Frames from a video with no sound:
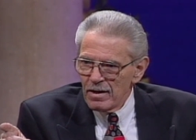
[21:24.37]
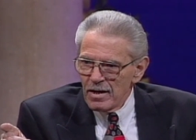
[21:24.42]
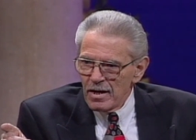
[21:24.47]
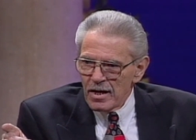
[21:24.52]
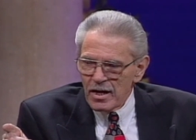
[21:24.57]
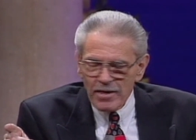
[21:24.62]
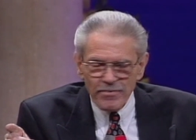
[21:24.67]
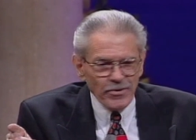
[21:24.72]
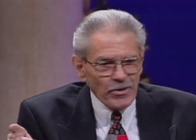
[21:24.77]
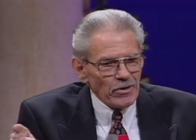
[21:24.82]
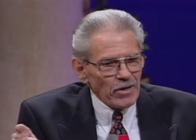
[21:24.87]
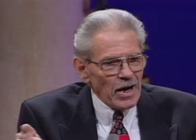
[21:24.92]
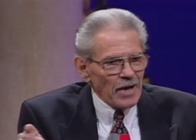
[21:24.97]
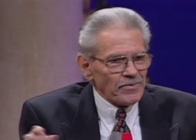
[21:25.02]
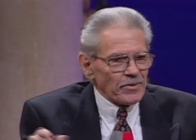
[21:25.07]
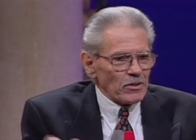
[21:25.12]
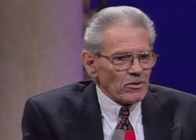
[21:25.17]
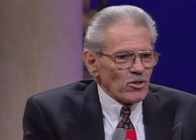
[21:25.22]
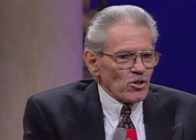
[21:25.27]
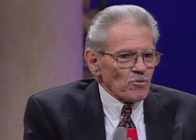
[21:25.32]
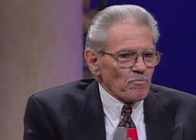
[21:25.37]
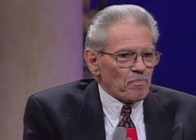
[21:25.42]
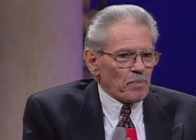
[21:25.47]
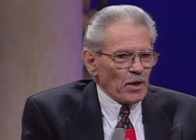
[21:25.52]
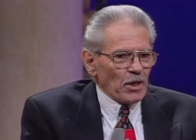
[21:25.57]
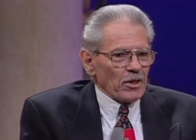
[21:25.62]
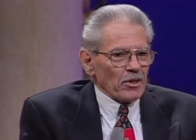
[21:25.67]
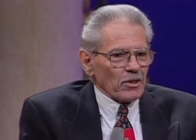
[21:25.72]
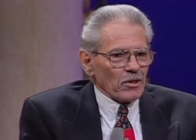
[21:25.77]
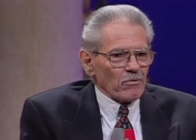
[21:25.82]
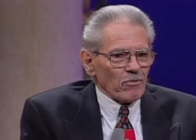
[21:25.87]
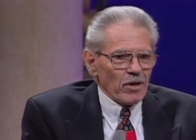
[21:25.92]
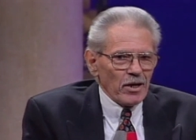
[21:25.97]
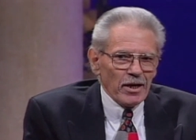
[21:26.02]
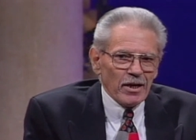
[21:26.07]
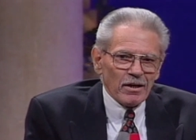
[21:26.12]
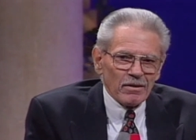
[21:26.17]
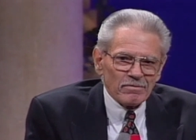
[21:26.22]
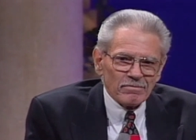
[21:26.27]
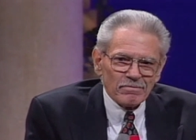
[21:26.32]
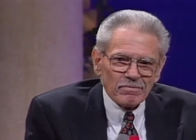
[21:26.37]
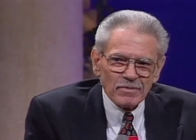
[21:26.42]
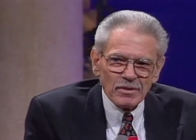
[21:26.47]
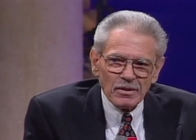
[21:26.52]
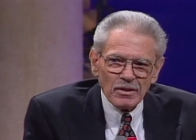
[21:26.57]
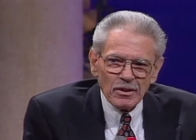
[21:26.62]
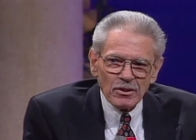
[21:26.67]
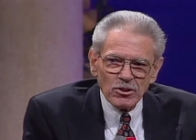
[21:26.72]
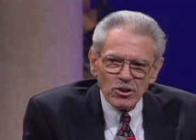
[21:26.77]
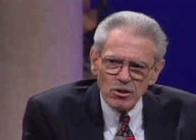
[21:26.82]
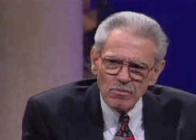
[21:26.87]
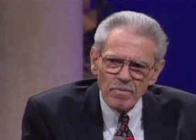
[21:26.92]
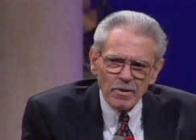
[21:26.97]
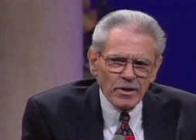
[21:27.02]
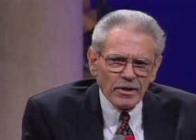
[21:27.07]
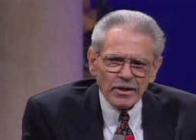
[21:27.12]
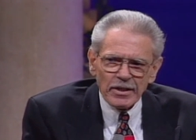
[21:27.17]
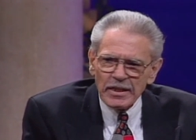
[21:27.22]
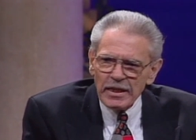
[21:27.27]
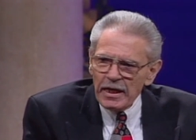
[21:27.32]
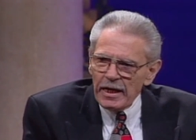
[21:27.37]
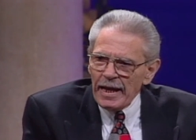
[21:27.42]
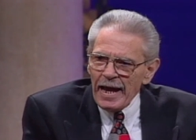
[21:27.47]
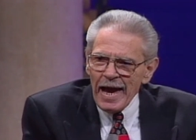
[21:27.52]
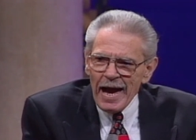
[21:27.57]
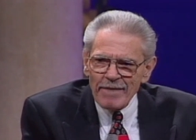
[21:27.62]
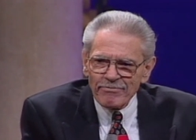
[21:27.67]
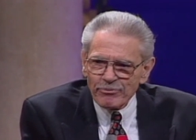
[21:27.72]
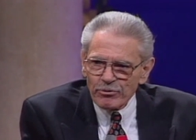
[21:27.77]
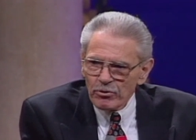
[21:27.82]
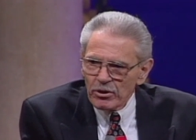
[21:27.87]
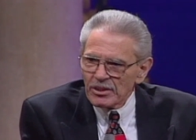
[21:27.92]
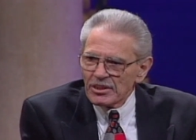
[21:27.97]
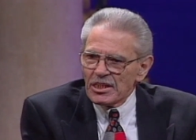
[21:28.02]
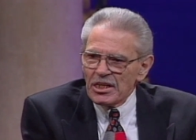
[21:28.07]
And if you're out there just piddling around, you better get after it.